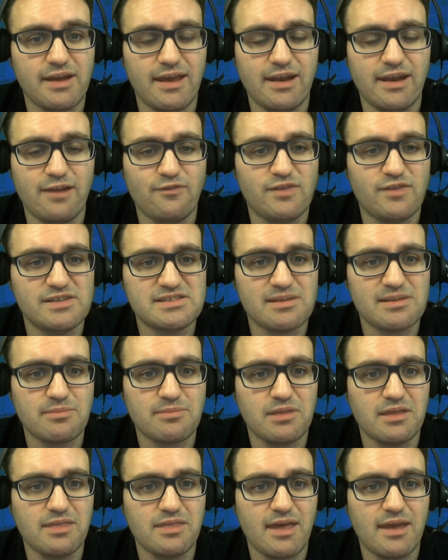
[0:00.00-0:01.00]
And if it's
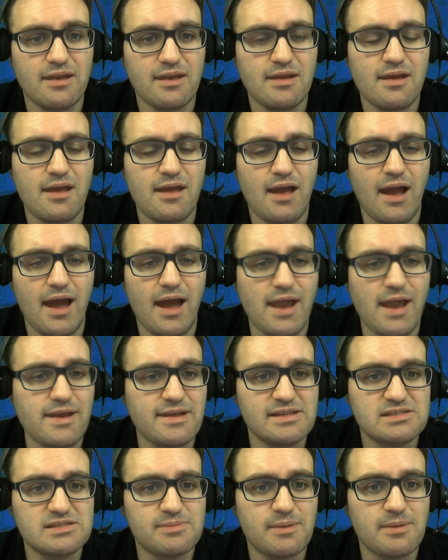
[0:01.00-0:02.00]
something that
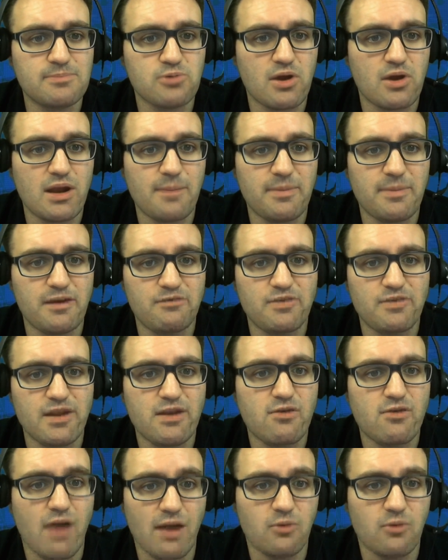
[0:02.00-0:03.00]
needs to be brought up in a
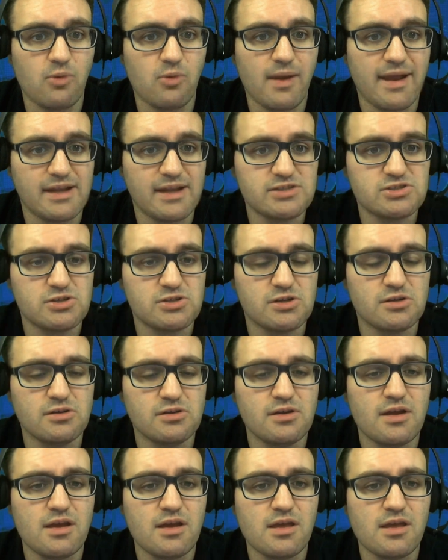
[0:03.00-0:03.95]
video, I will answer